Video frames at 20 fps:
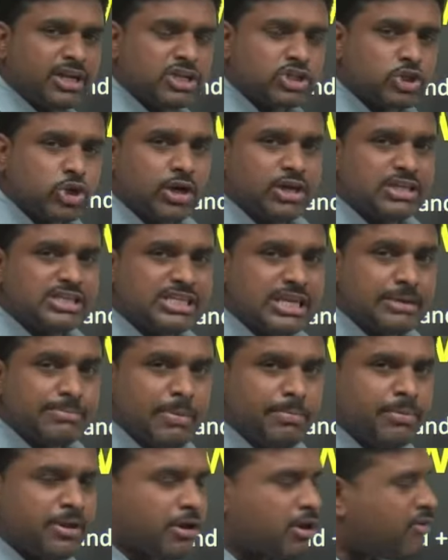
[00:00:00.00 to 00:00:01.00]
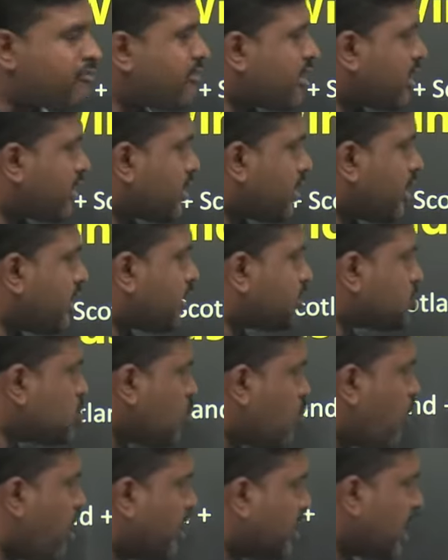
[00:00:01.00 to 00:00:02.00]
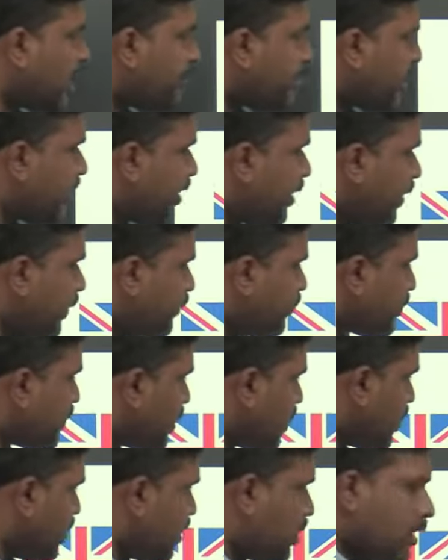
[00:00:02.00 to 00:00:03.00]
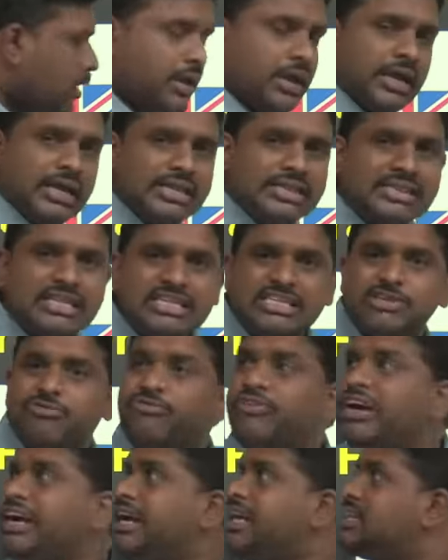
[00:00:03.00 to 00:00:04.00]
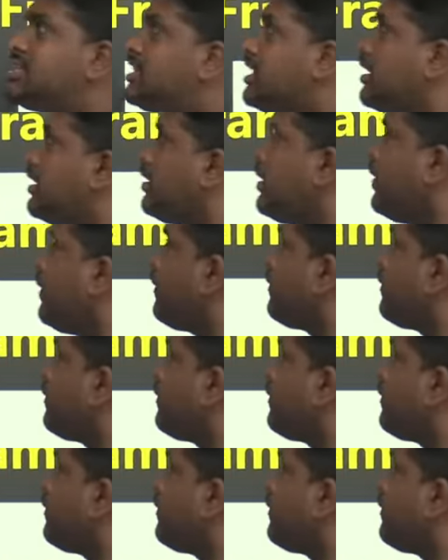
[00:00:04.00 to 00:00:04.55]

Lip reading: is called as Republic of Ireland. So what happened? This Windsor